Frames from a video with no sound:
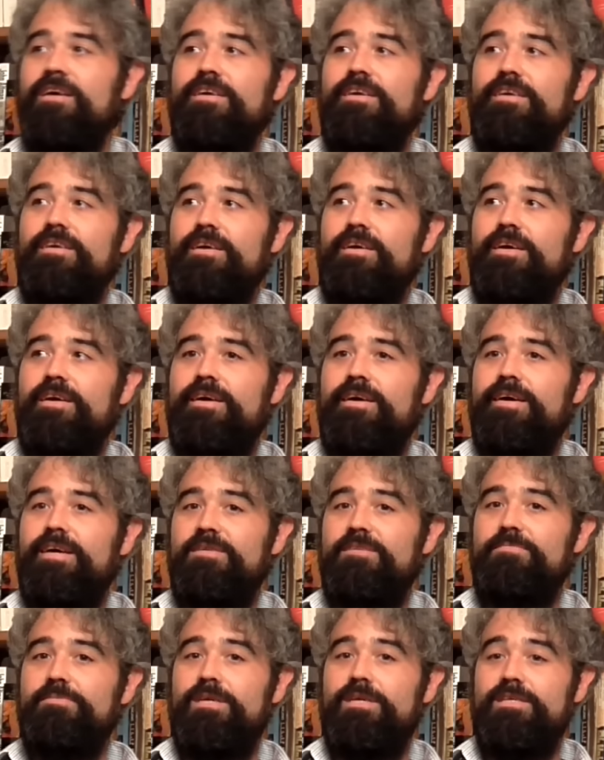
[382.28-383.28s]
He uh,
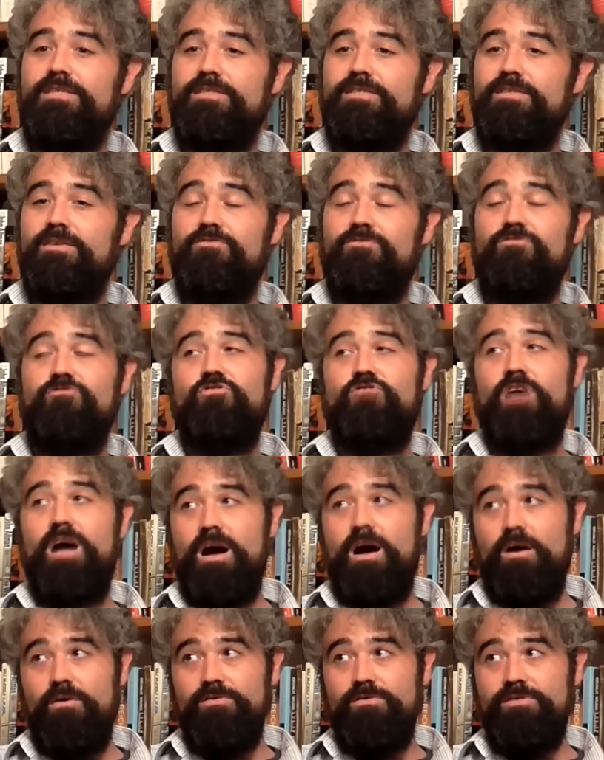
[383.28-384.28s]
helps us not to
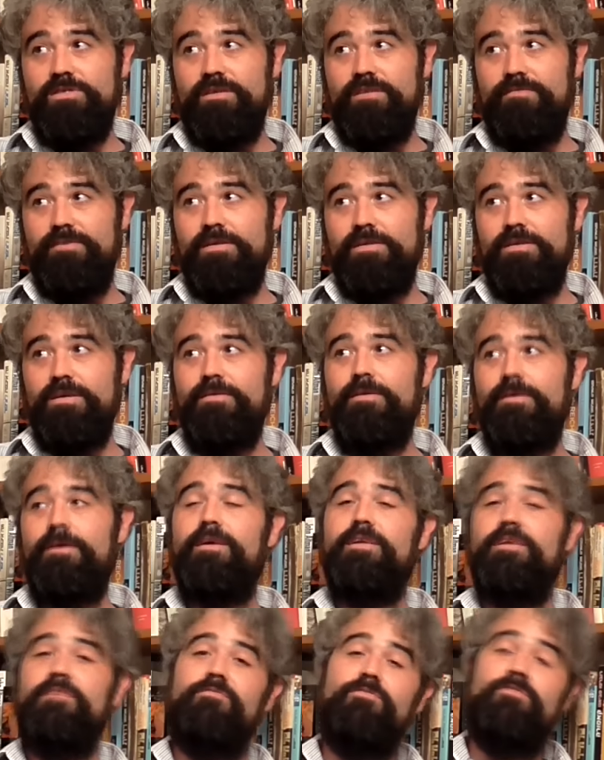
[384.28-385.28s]
drown and stuff Save, like that.
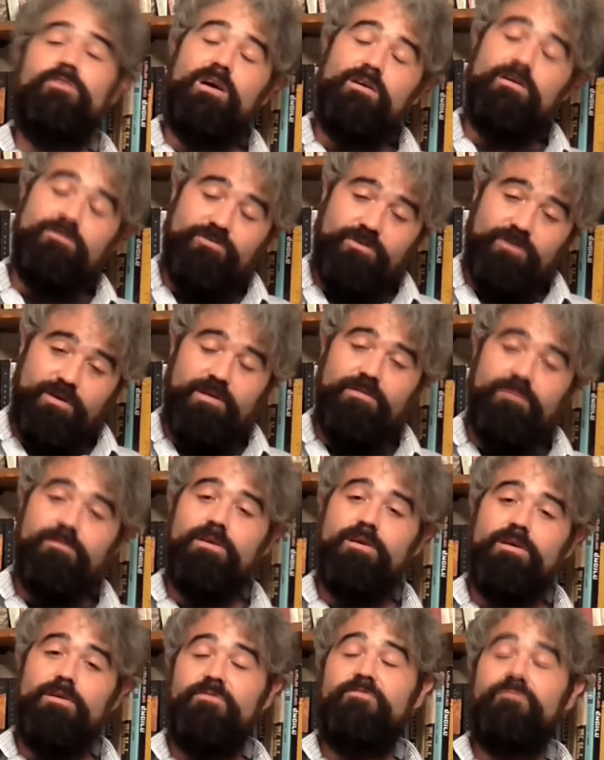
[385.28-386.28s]
Right. And if we are
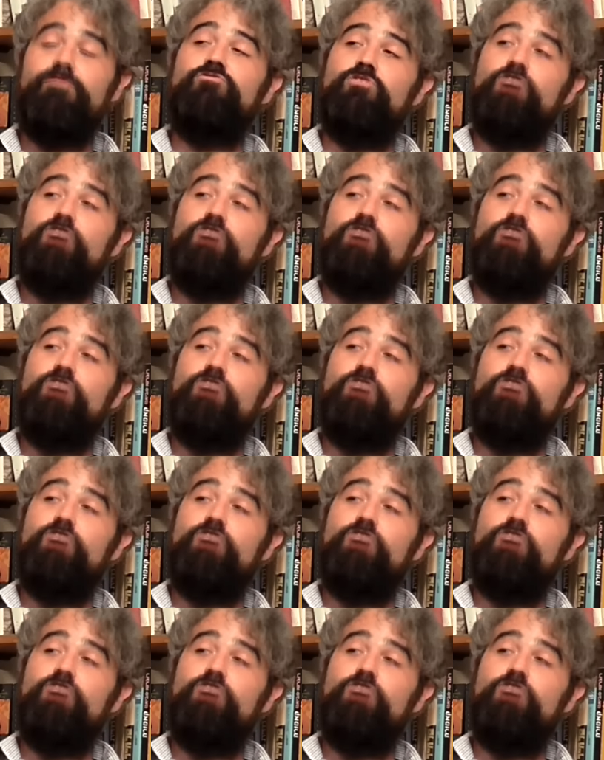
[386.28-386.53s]
and if we